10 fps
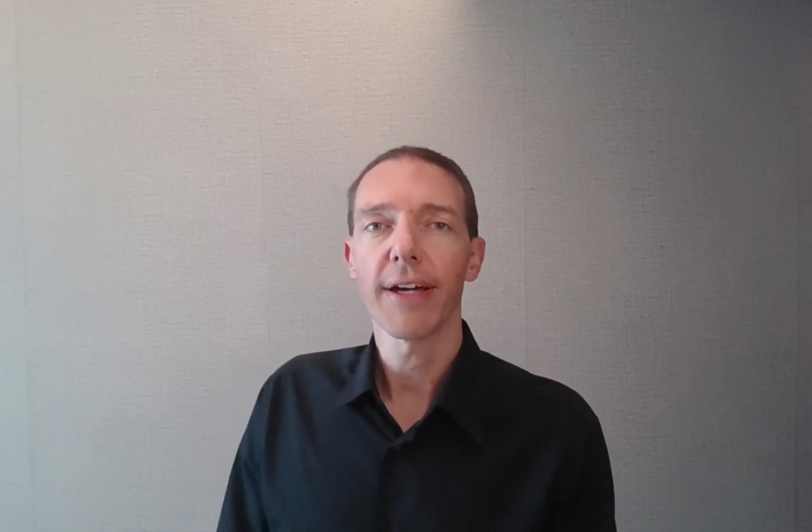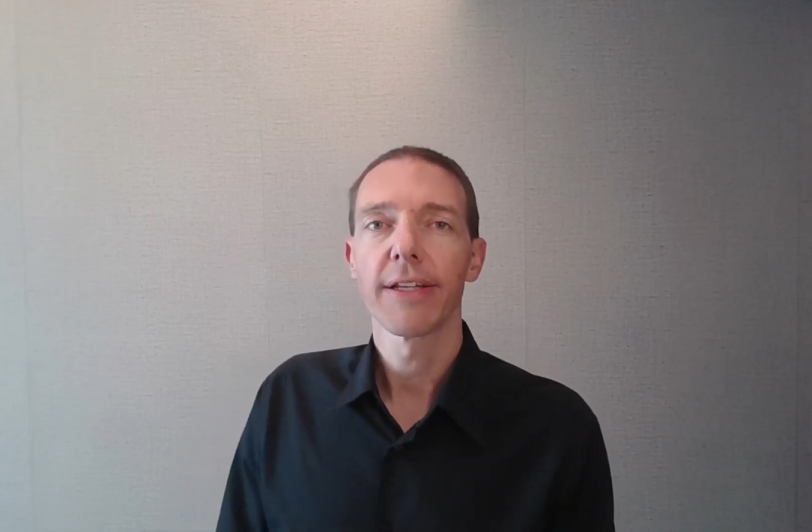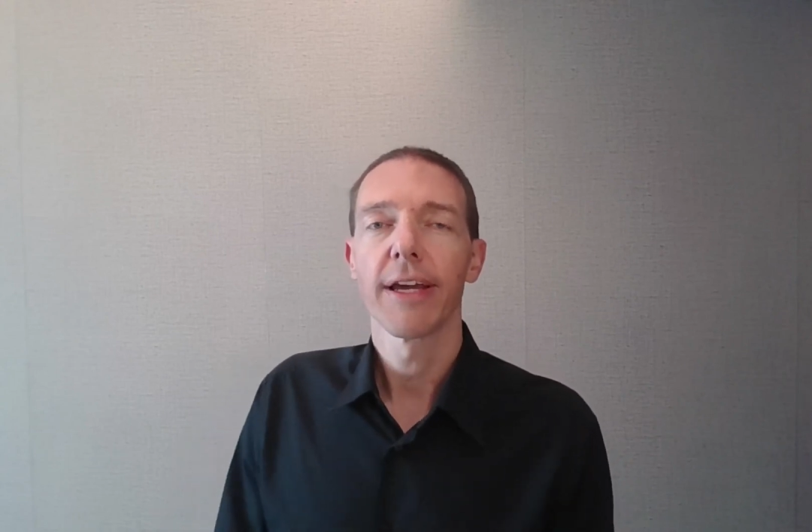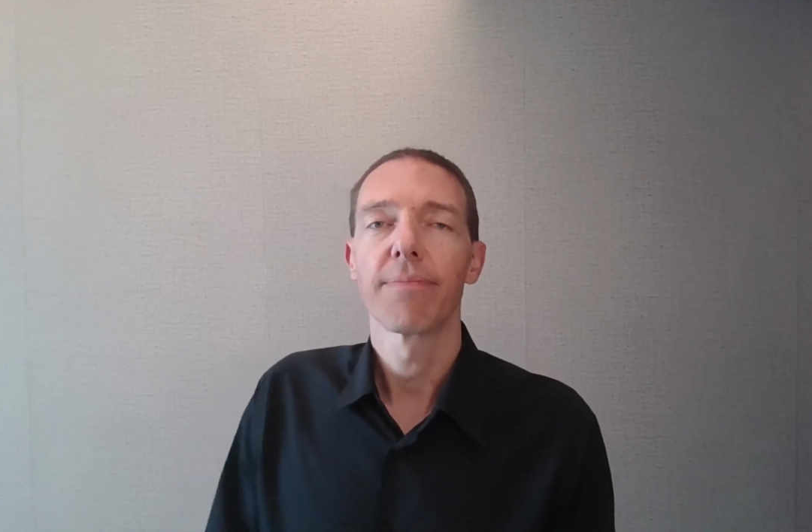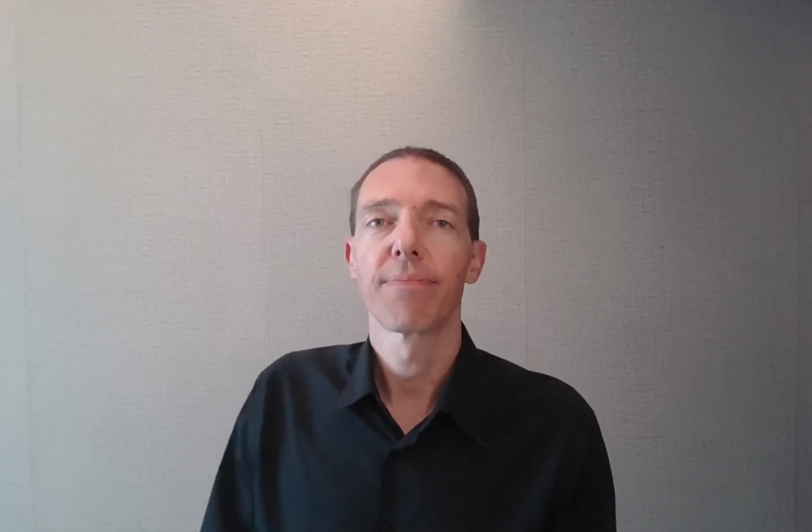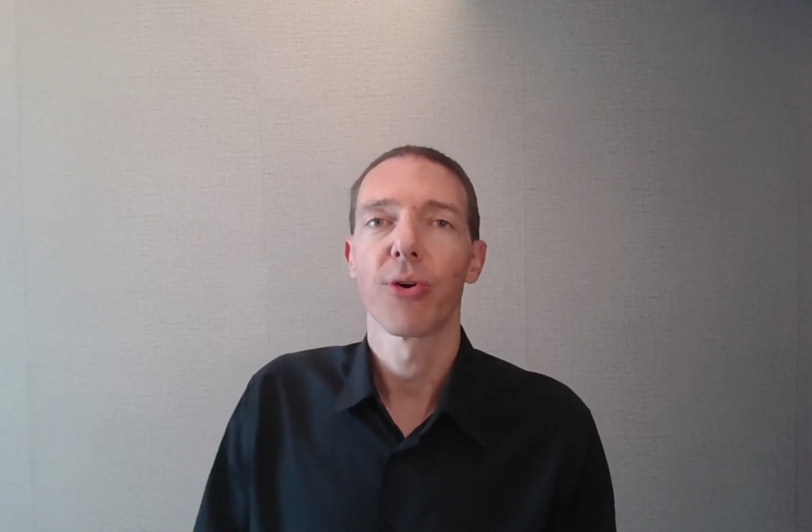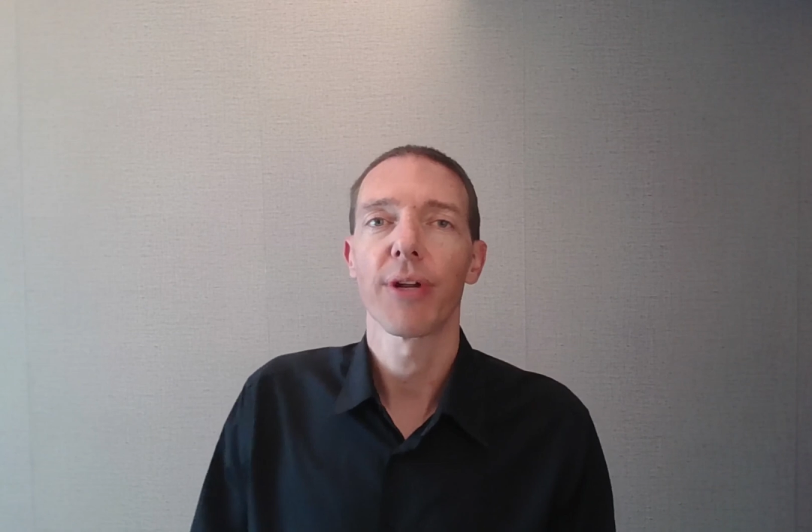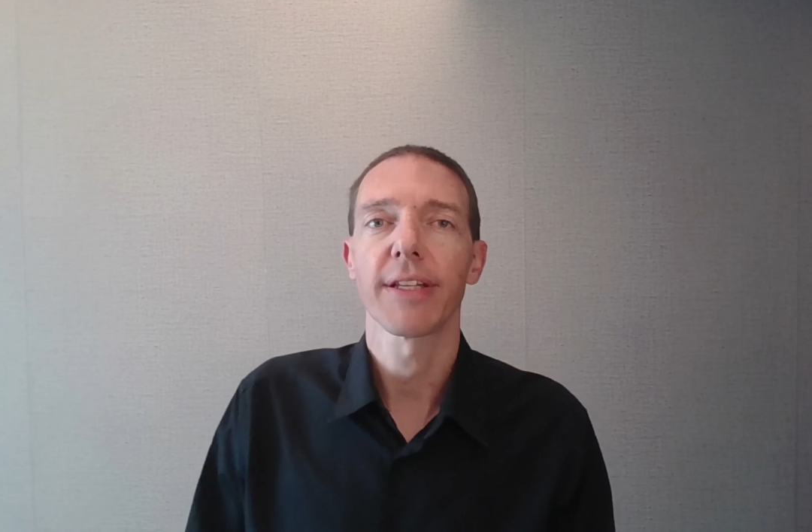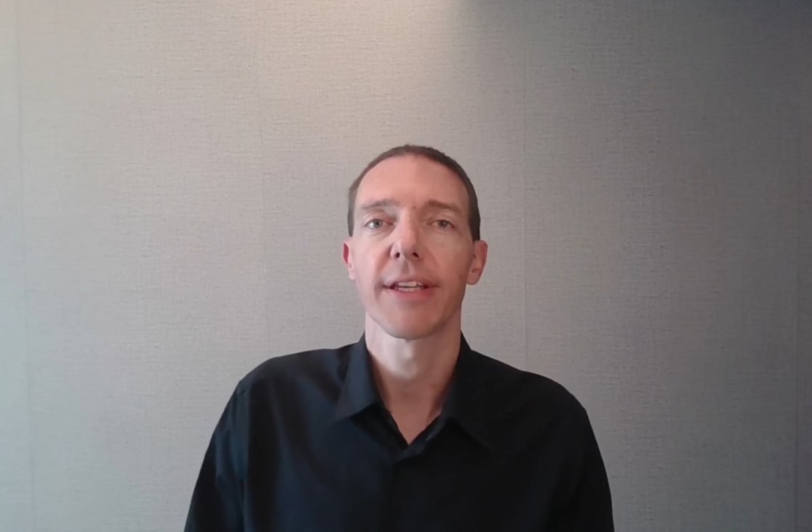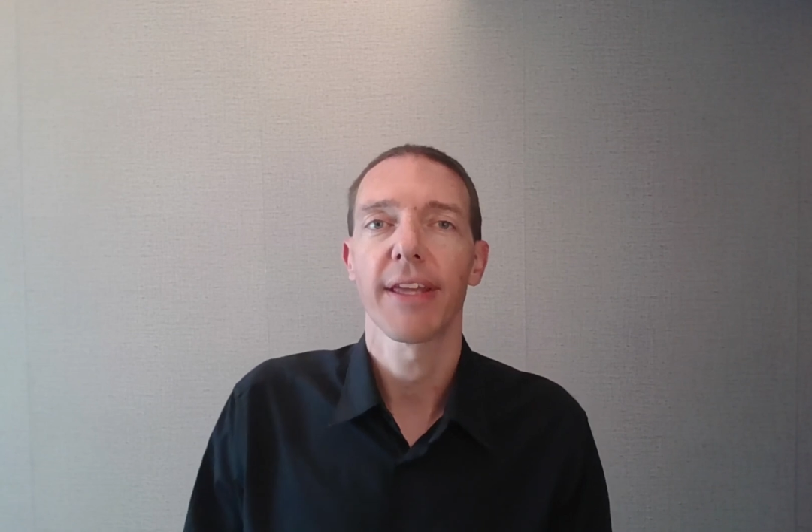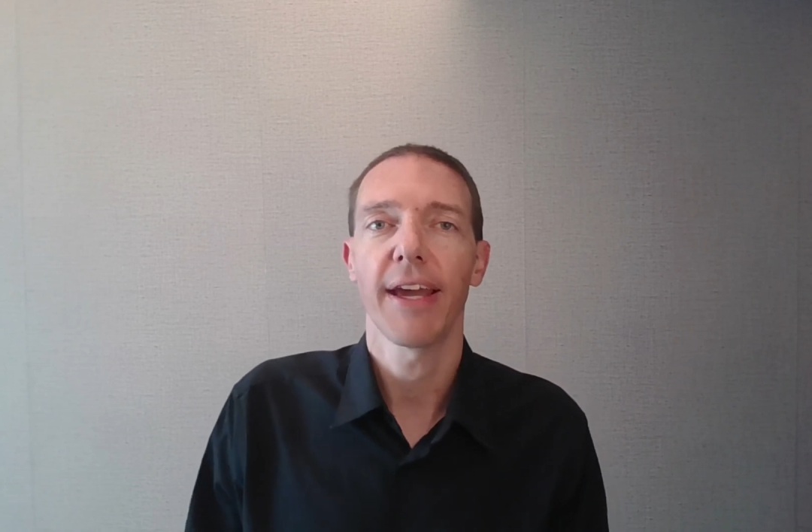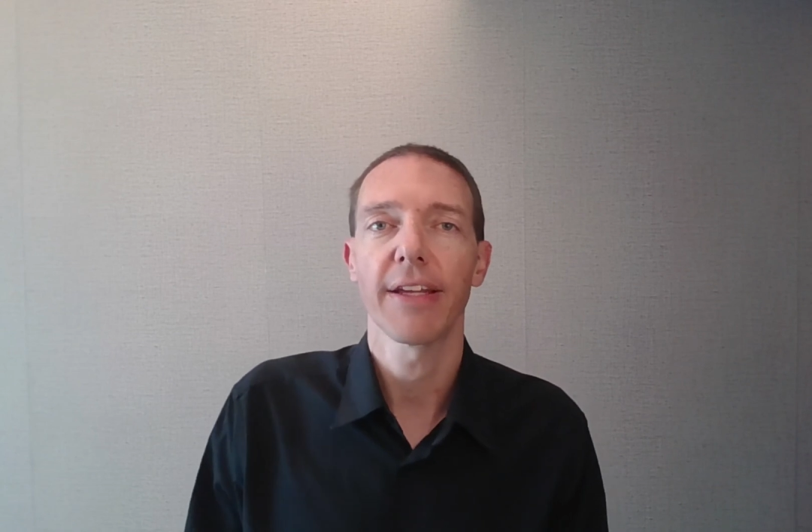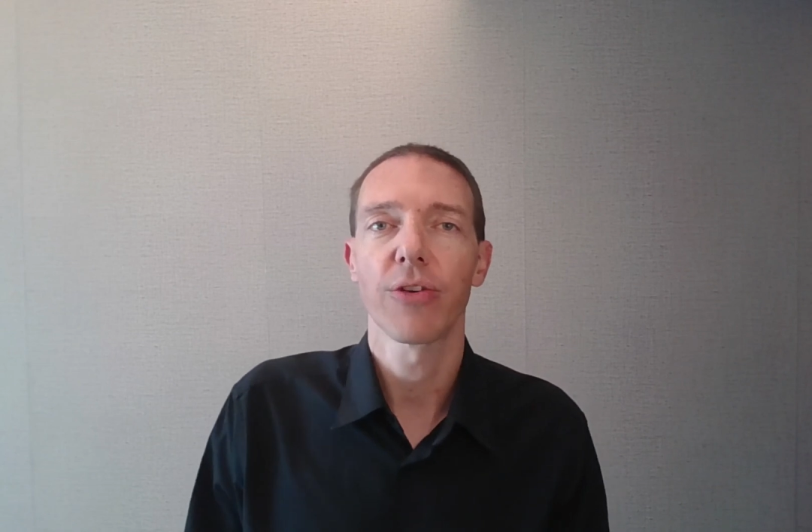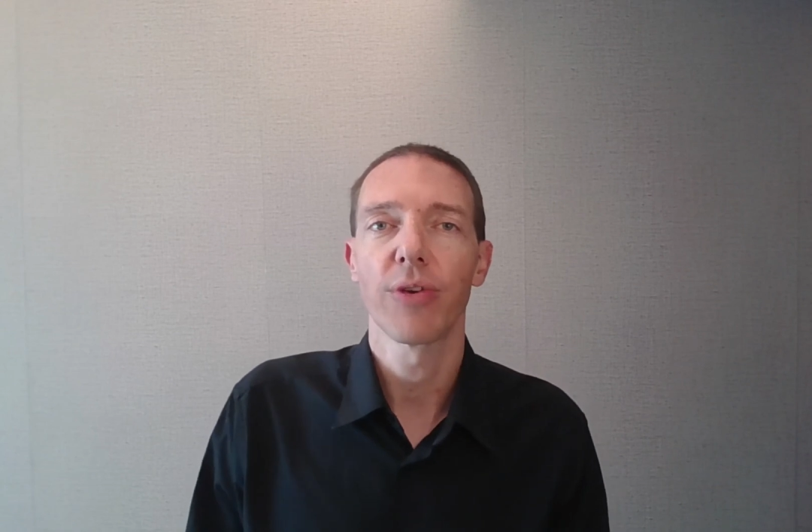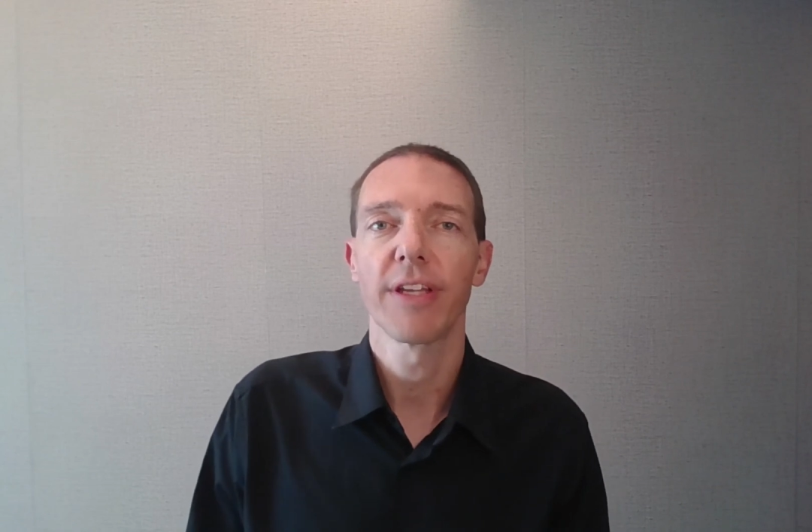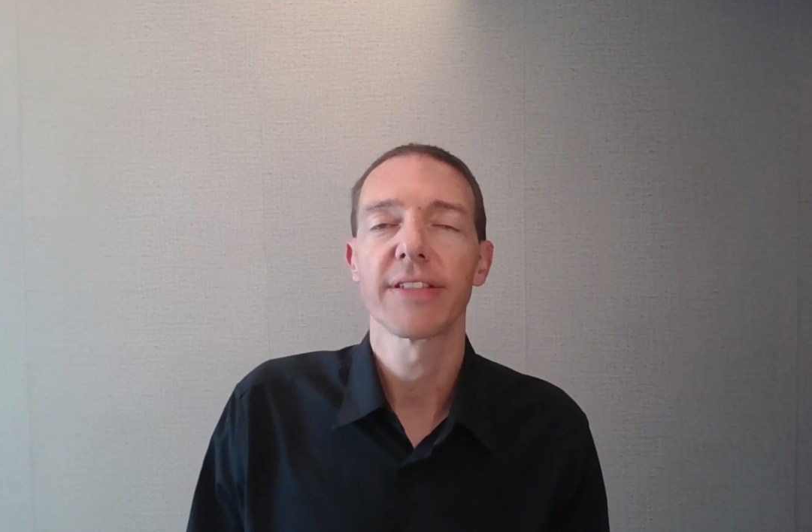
and product categories